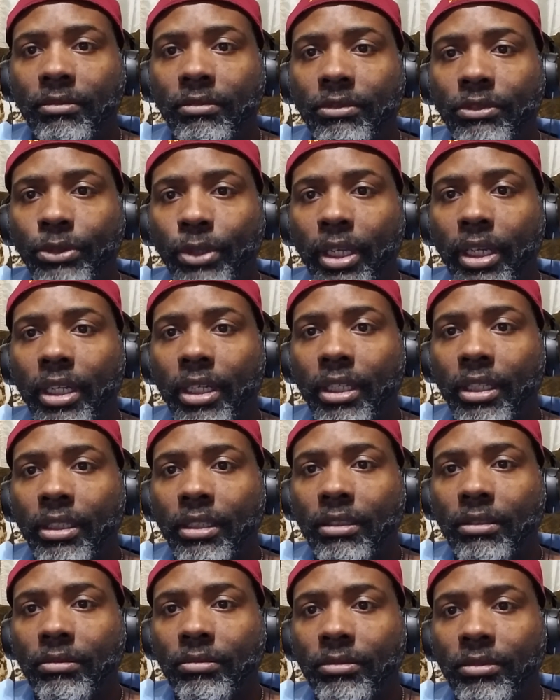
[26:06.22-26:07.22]

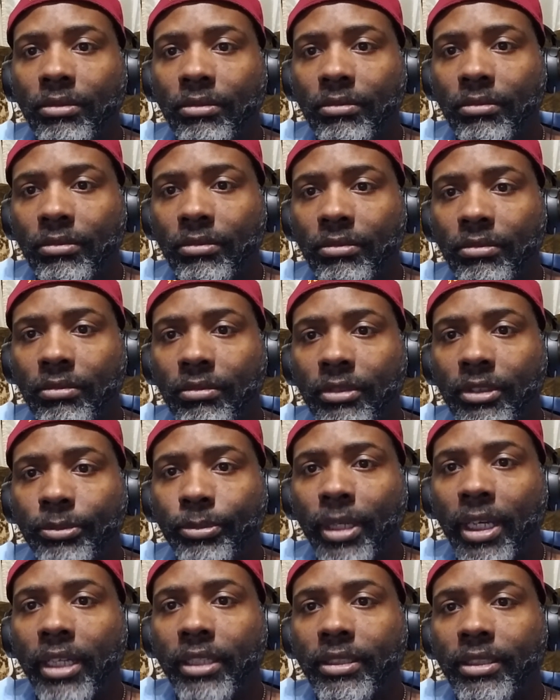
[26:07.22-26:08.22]
training
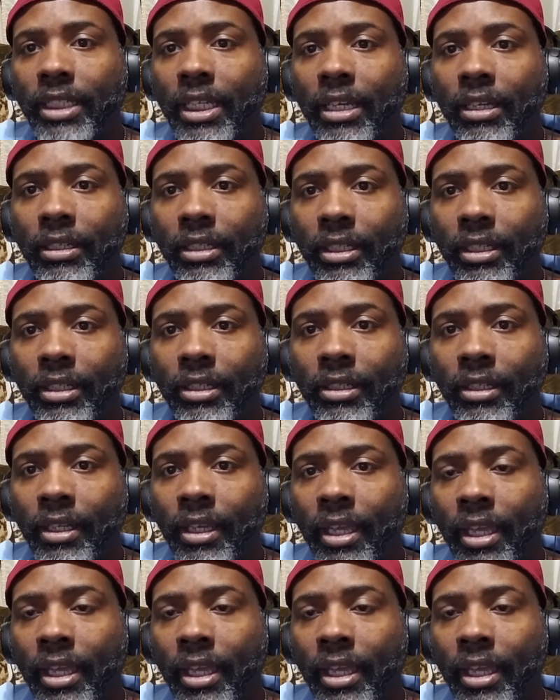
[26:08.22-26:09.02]
spots down there,